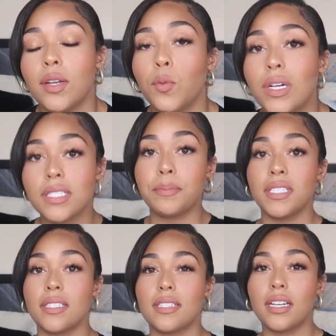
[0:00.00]
And what's
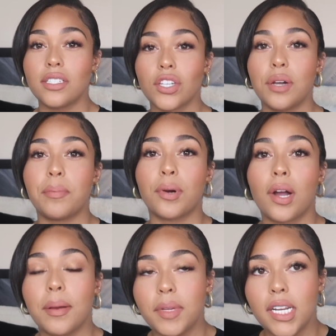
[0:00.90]
been such a
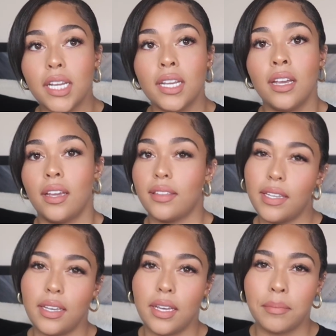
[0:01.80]
prominent
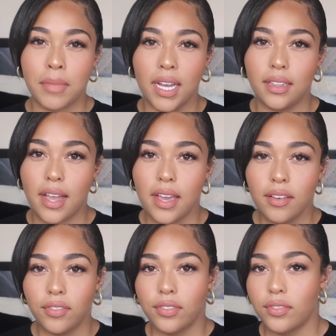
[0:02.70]
thing in my
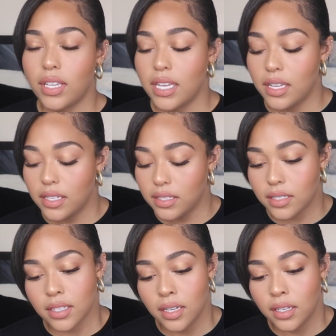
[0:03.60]
life
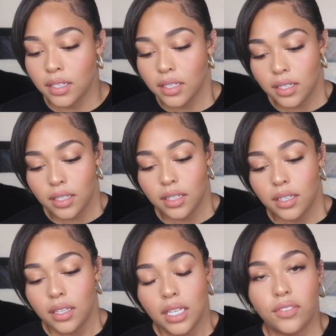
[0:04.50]
is
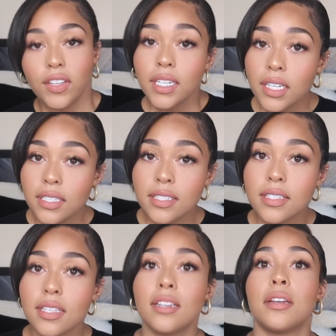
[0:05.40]

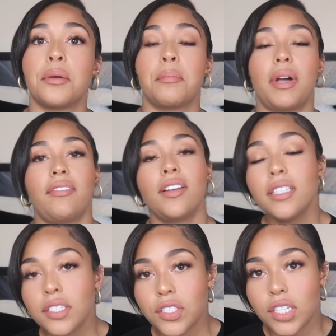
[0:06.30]
fitness, my
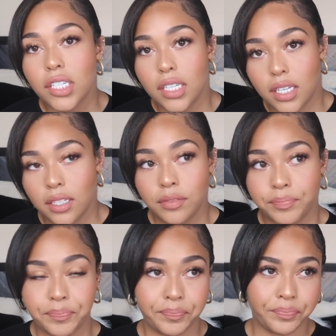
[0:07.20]
fitness journey,
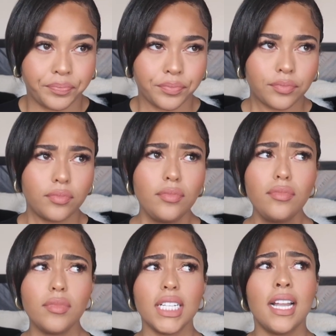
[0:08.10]

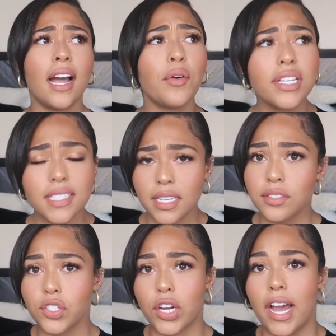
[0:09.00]
how I stay
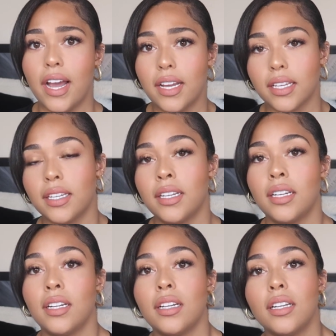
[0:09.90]
on track,
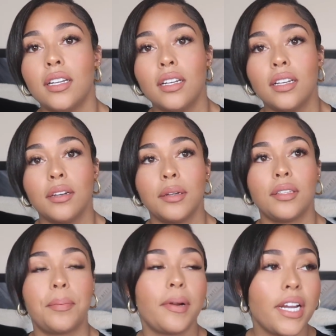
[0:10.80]

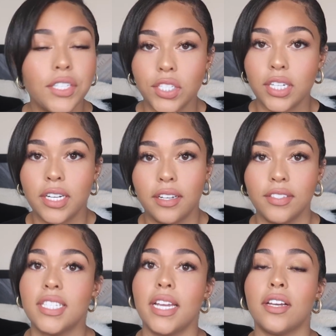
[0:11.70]
the pressure
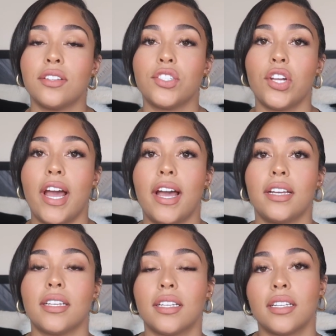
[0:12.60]
of staying on
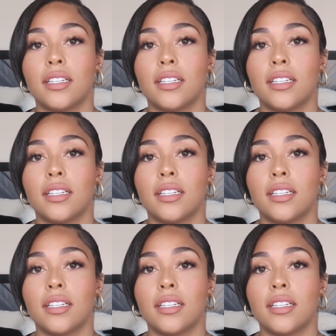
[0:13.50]
track,